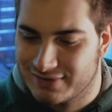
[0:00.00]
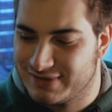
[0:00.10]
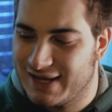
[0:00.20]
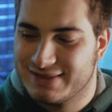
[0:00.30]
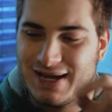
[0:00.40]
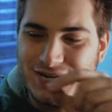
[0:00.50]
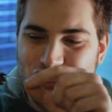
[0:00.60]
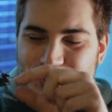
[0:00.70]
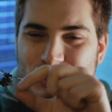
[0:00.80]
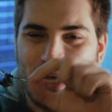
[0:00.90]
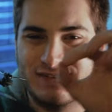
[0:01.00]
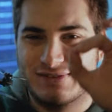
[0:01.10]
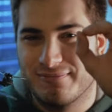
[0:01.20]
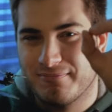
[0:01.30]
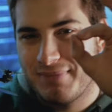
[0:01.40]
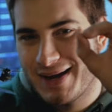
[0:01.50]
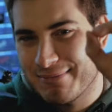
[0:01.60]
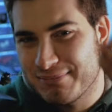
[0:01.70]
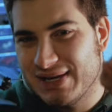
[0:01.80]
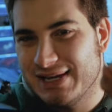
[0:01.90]
They touched just by
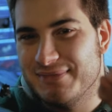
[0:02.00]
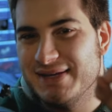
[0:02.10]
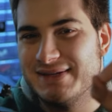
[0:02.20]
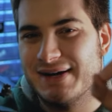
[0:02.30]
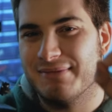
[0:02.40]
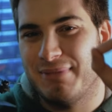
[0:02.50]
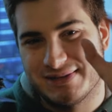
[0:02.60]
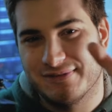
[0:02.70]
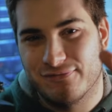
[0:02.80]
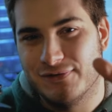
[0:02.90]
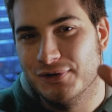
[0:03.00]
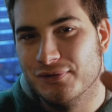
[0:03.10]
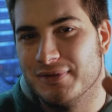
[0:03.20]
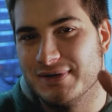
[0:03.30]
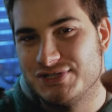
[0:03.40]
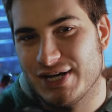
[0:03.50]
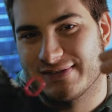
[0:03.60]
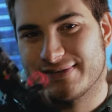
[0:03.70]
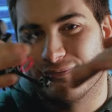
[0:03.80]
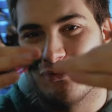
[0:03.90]
a millimeter, but it flew. It
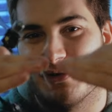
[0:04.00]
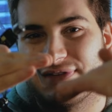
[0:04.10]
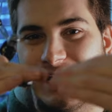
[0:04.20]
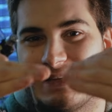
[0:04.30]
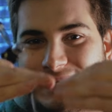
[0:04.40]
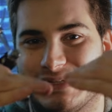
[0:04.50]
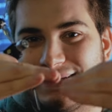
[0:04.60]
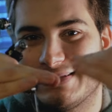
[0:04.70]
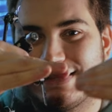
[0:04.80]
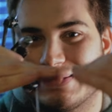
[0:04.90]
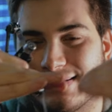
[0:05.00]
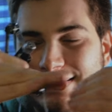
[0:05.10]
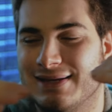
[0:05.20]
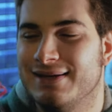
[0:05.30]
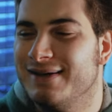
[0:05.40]
just was like ta ta ta ta ta ta.